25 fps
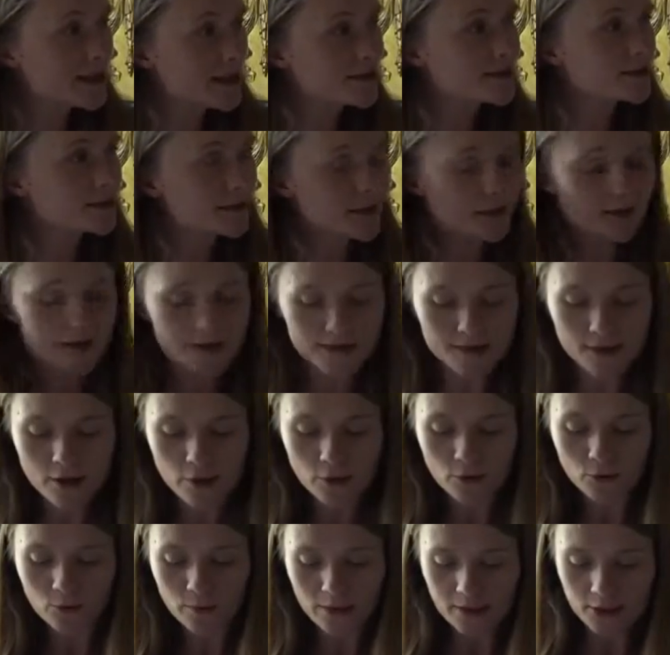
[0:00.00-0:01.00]
Desert and the
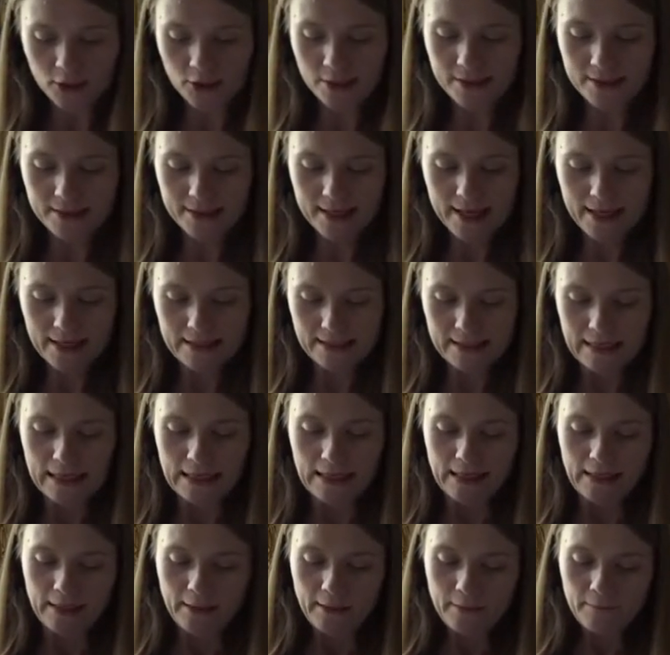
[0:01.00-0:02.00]
Sown, where she says,
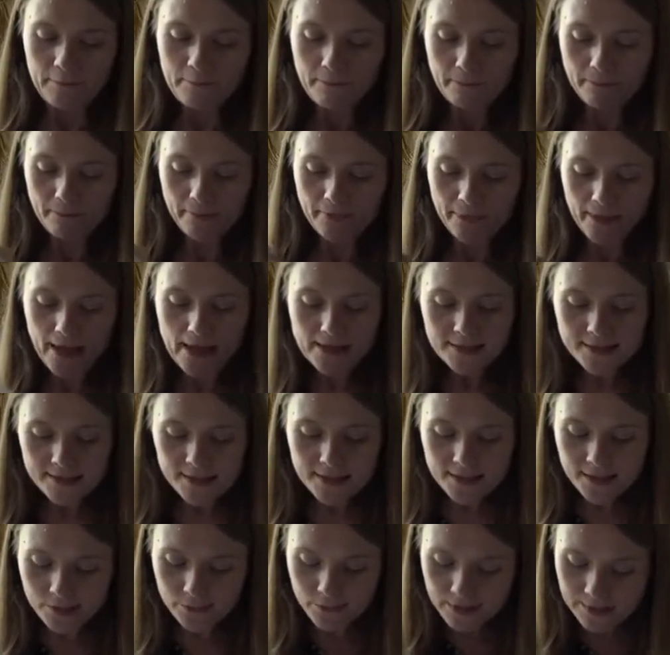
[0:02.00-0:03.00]
And
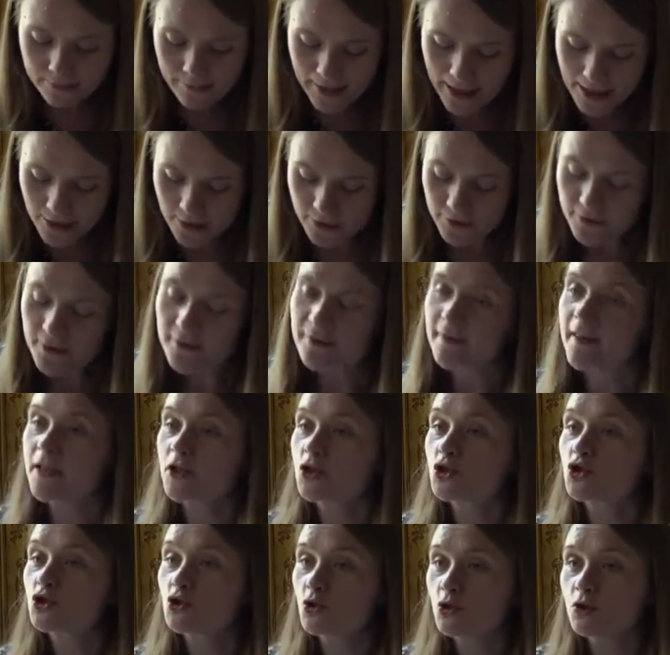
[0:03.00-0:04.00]
since it was better that
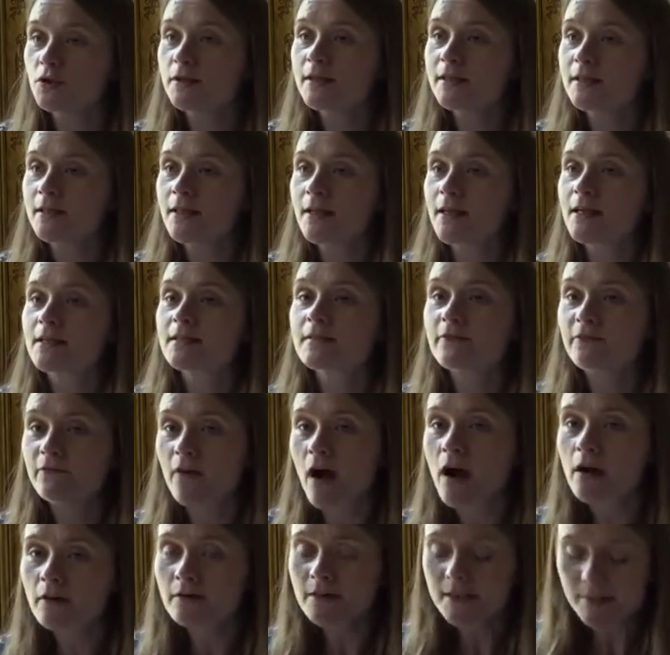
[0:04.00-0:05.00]
they should, as
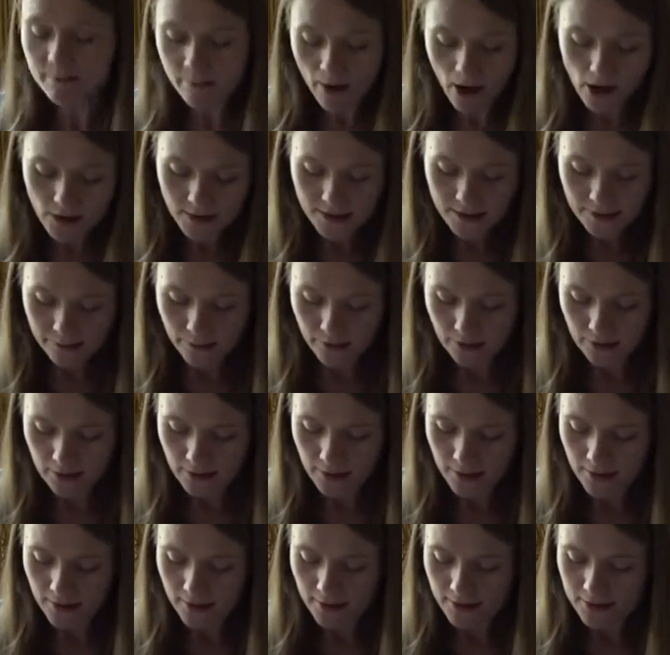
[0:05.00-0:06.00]
far as possible,
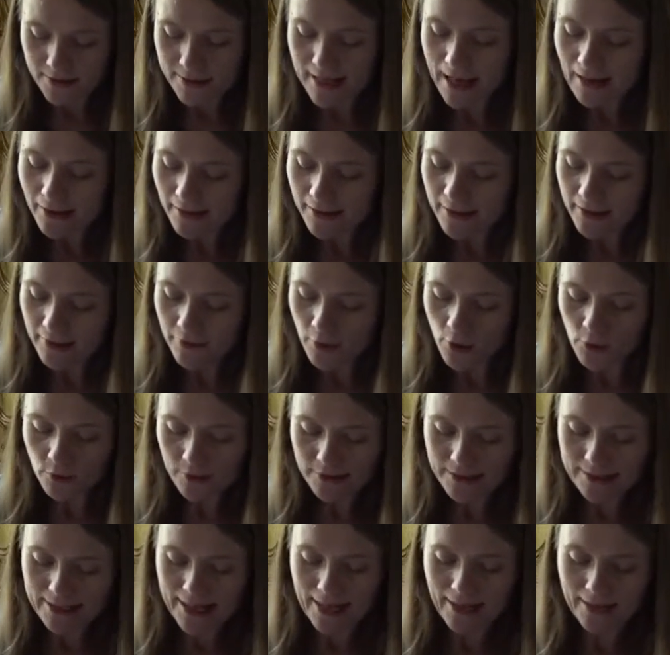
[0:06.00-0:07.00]
tell their
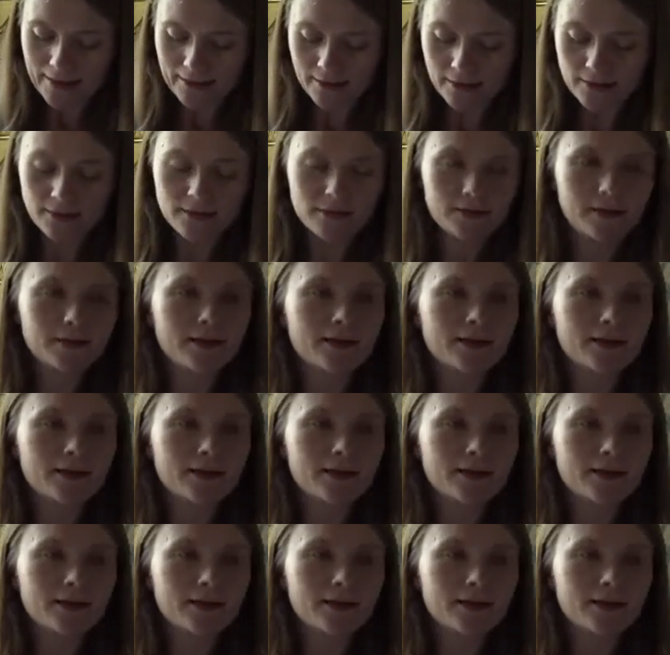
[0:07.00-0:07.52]
own tale.